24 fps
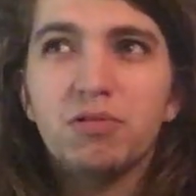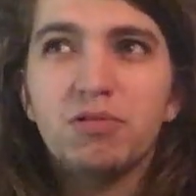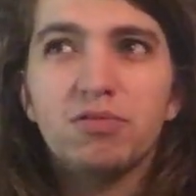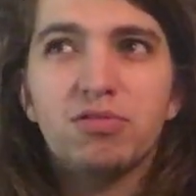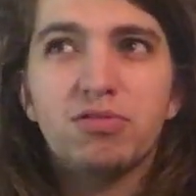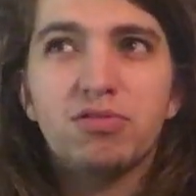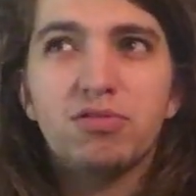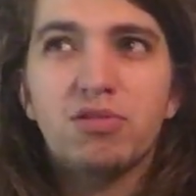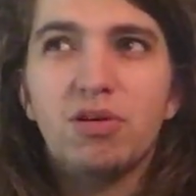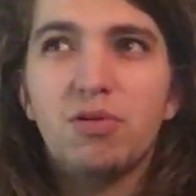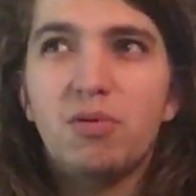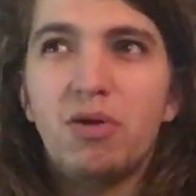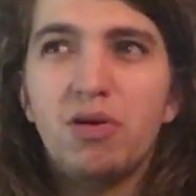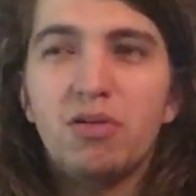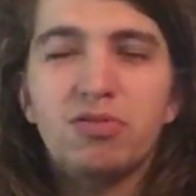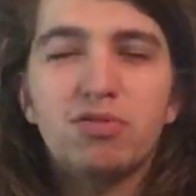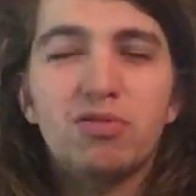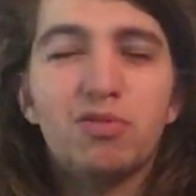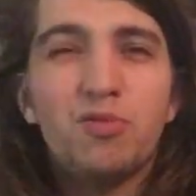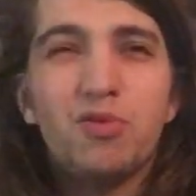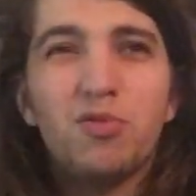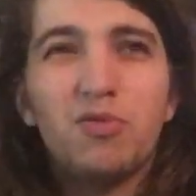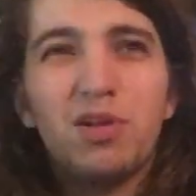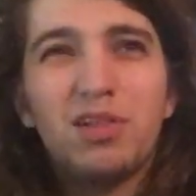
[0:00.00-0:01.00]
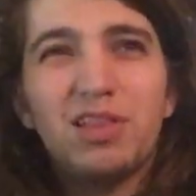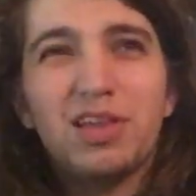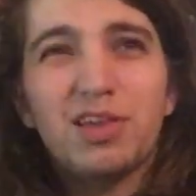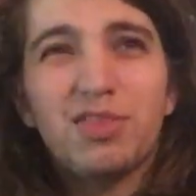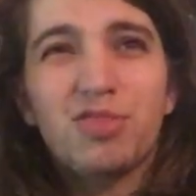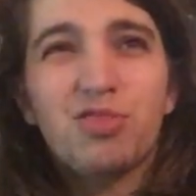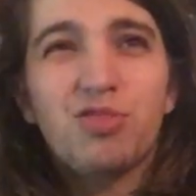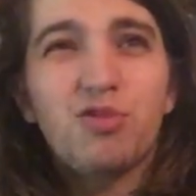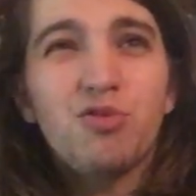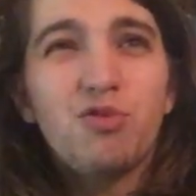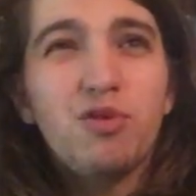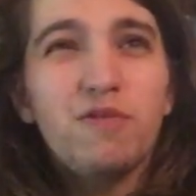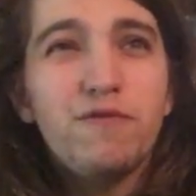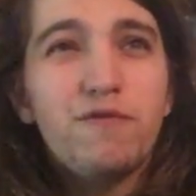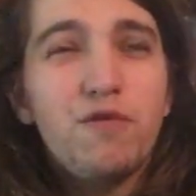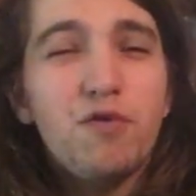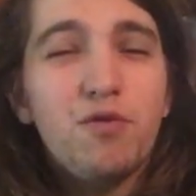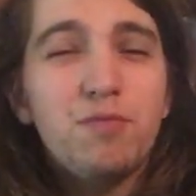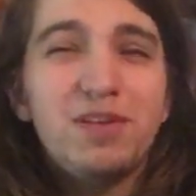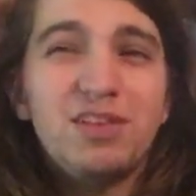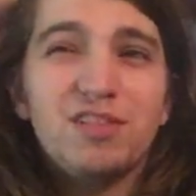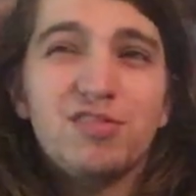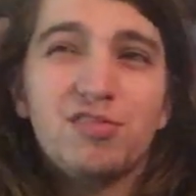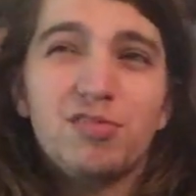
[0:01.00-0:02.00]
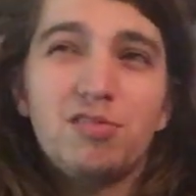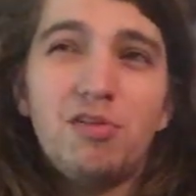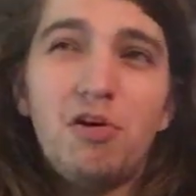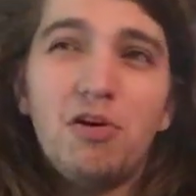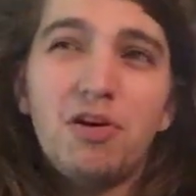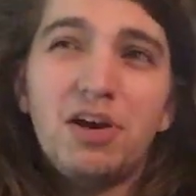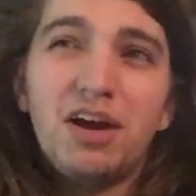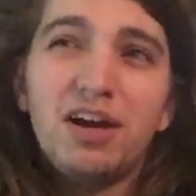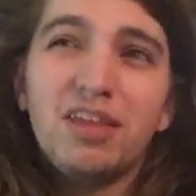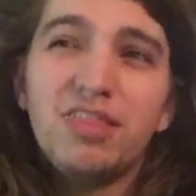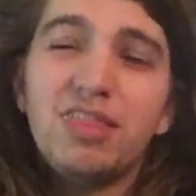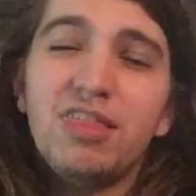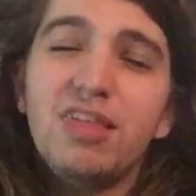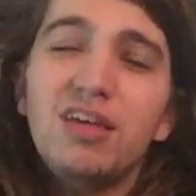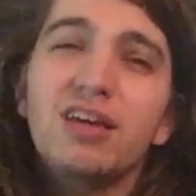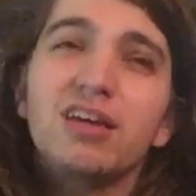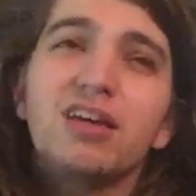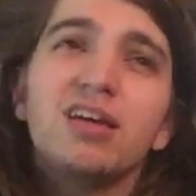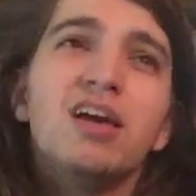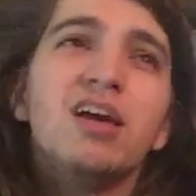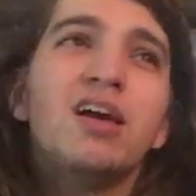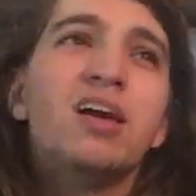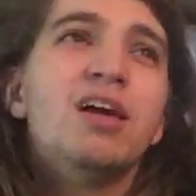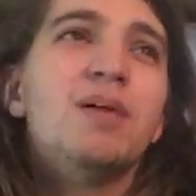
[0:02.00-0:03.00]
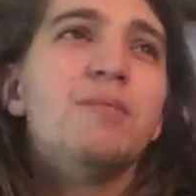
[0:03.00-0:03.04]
some, somewhere around like 34 minutes long, I think.